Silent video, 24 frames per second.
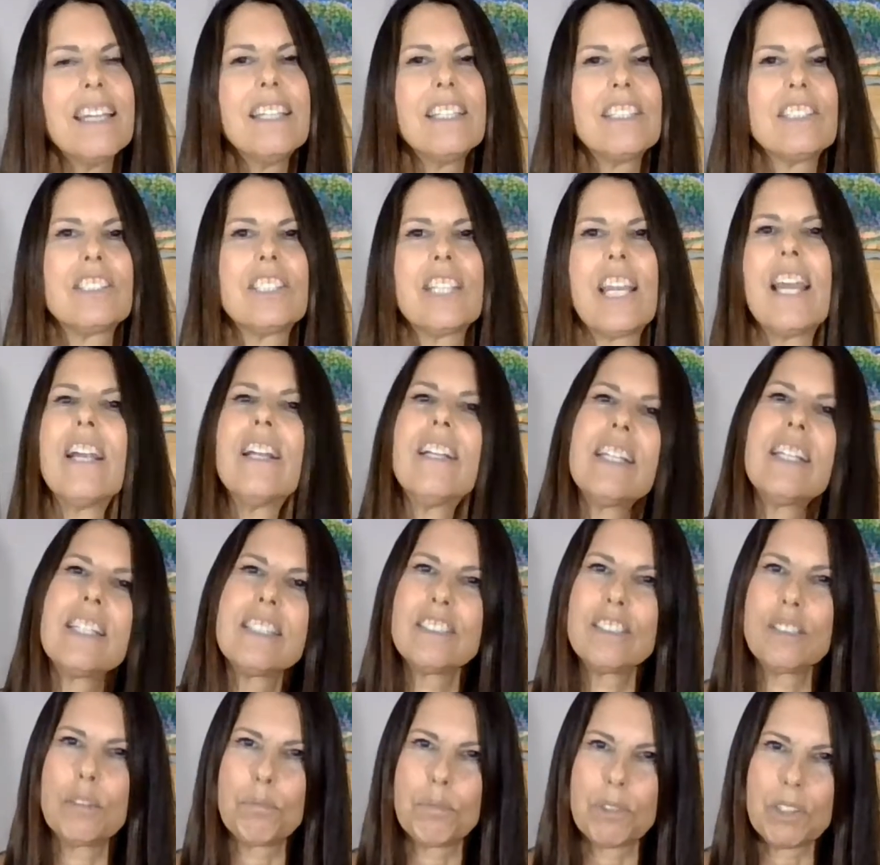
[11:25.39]
share,
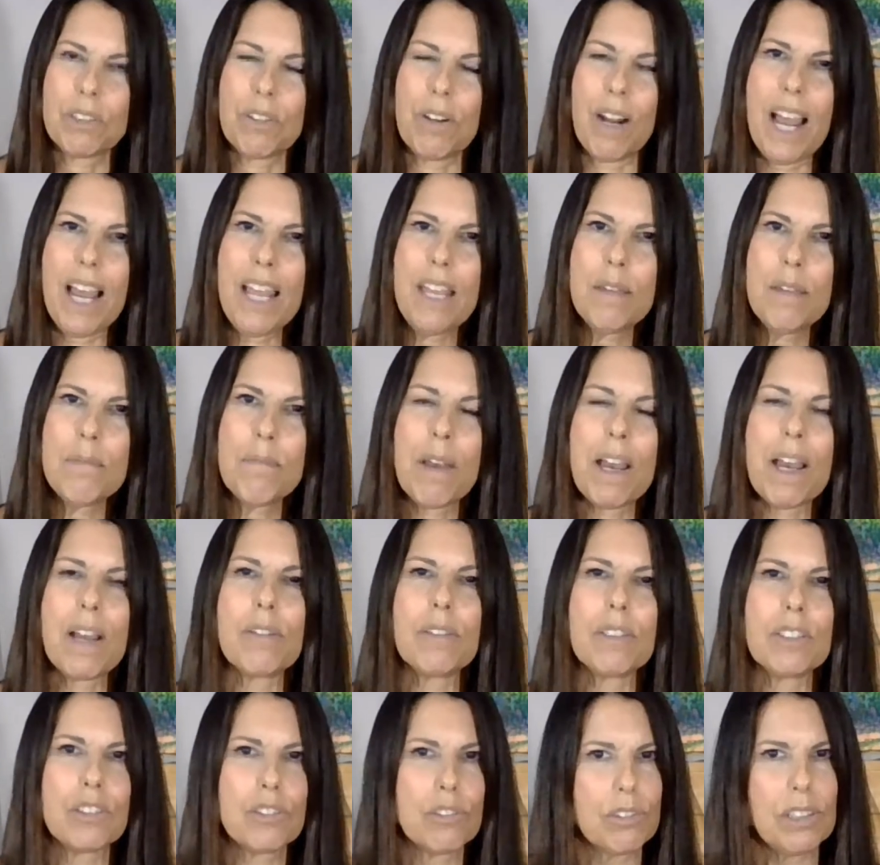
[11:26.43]
and subscribe. I
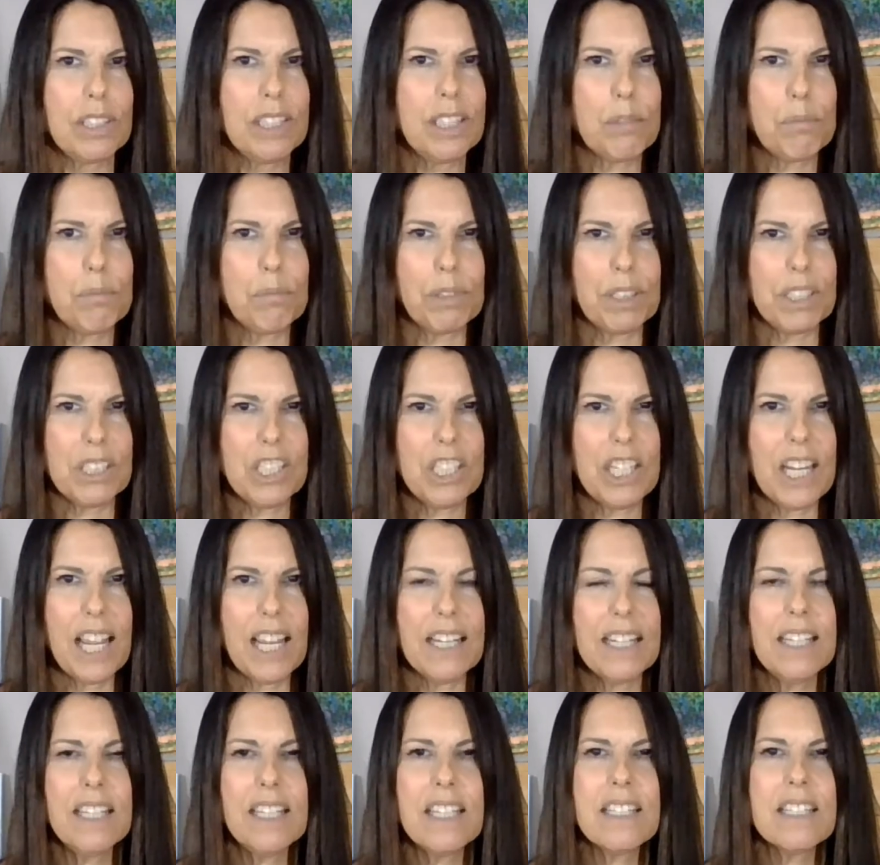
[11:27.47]
would truly
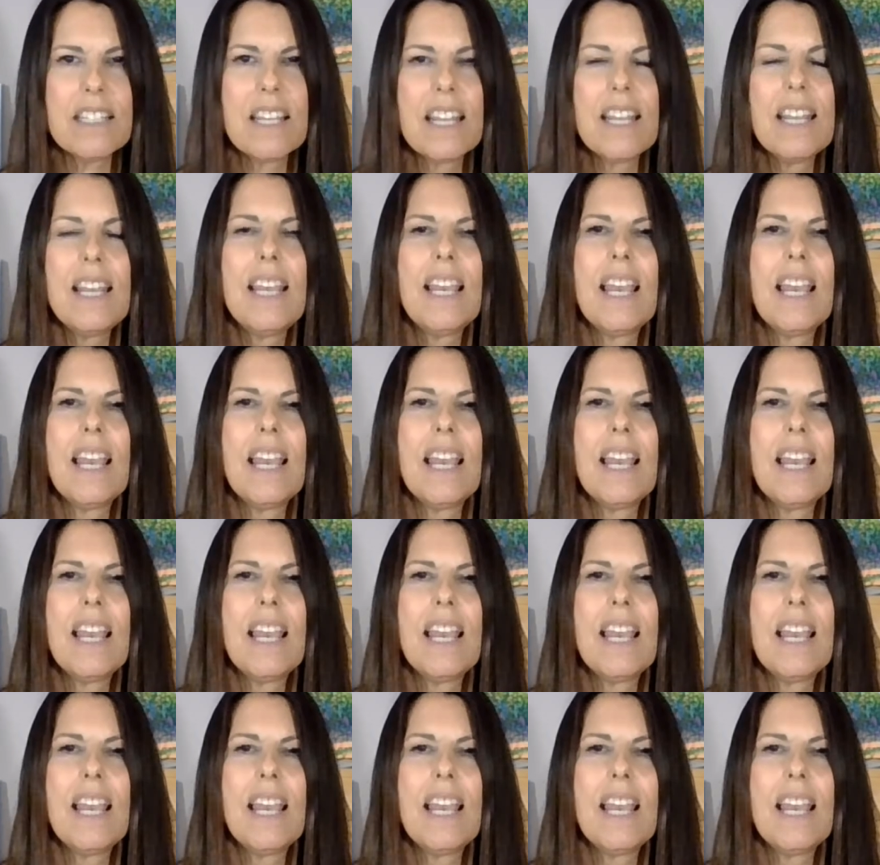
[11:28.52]
appreciate it.